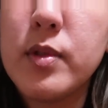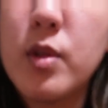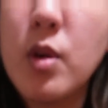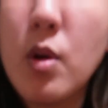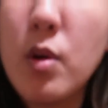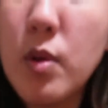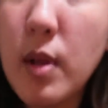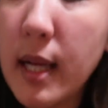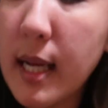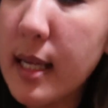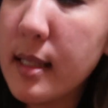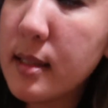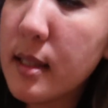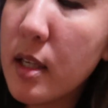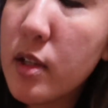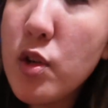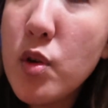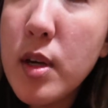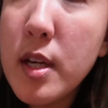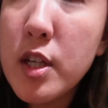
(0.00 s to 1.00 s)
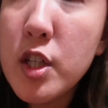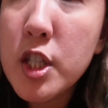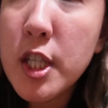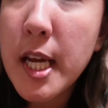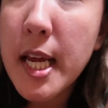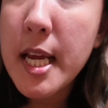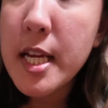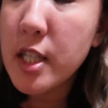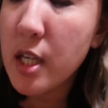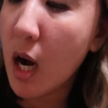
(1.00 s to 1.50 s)
like I said, you can
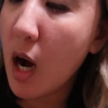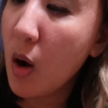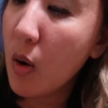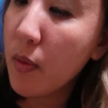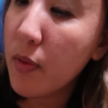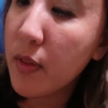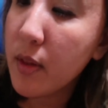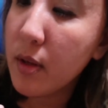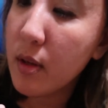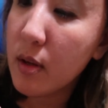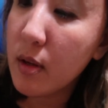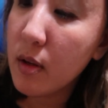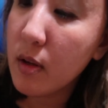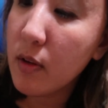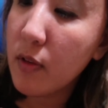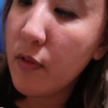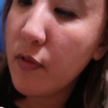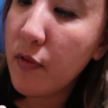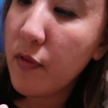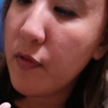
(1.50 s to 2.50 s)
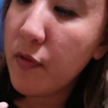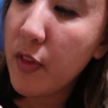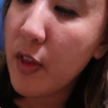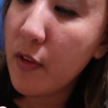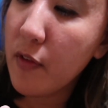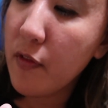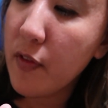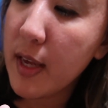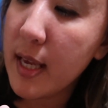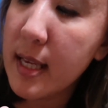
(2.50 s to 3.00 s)
change out the
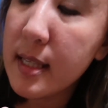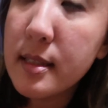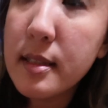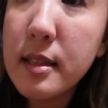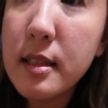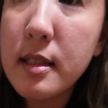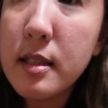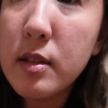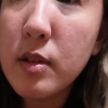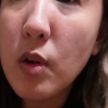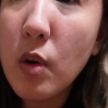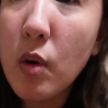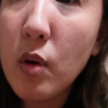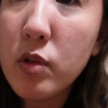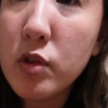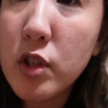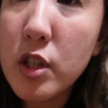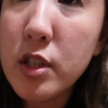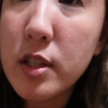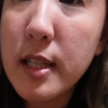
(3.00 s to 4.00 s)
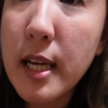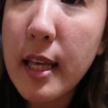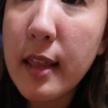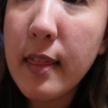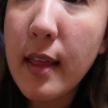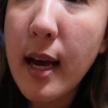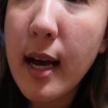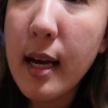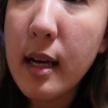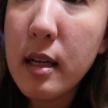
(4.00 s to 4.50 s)
faces, look just like
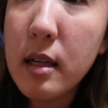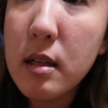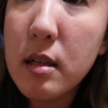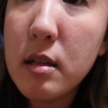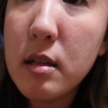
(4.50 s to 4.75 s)
that,